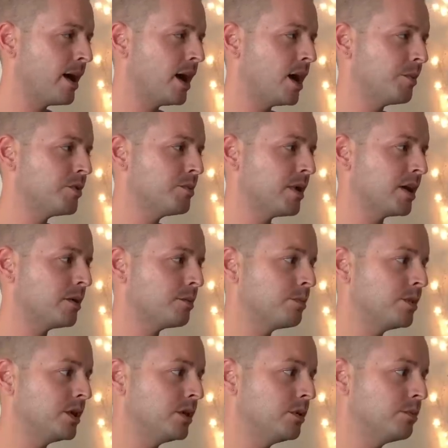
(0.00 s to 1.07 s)
You might
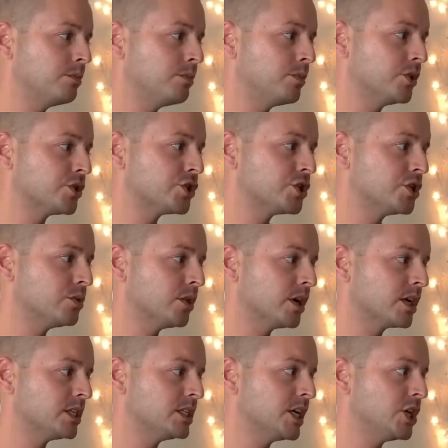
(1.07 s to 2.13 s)
be pushed to or
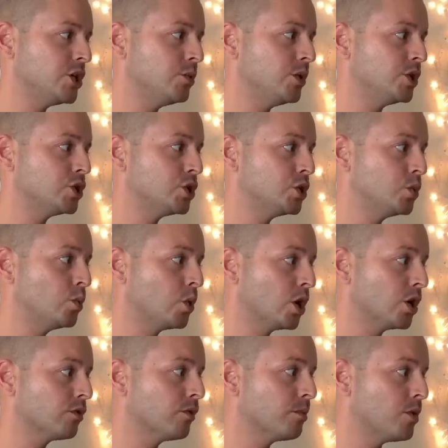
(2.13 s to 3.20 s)
continuing to
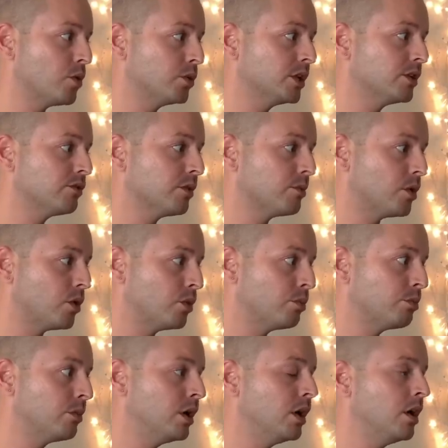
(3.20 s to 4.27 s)
work remotely from
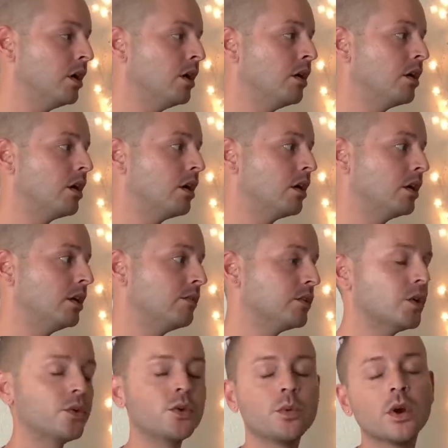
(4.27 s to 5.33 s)
home, even
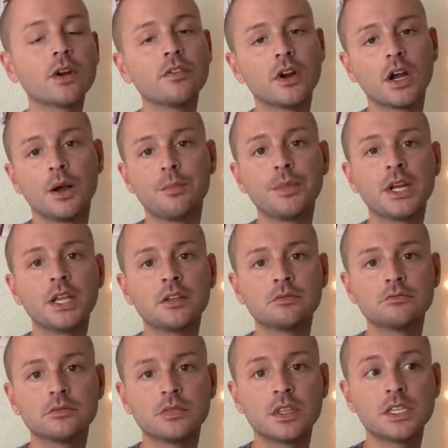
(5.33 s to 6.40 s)
though you work for a company.
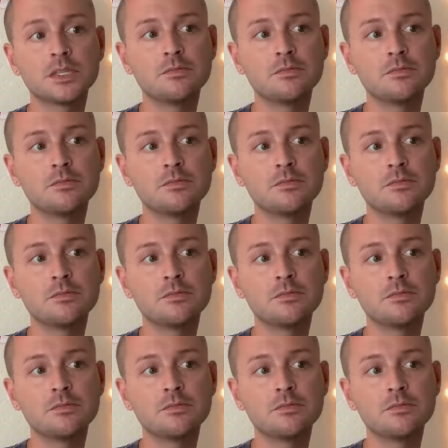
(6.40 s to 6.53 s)
And this